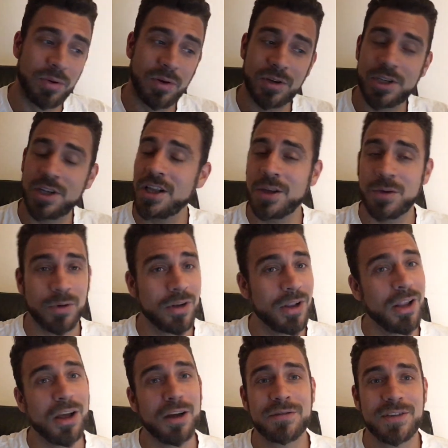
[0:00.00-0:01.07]
personally would
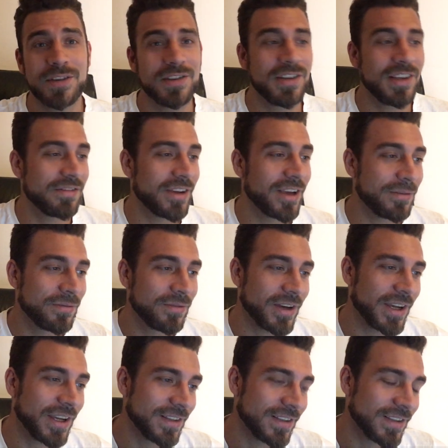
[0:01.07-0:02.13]
love to see that
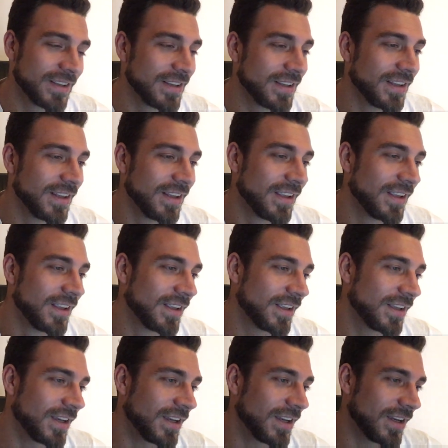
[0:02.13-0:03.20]
fight.
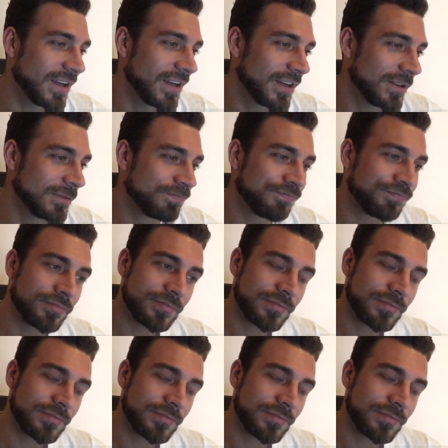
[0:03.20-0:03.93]
Um,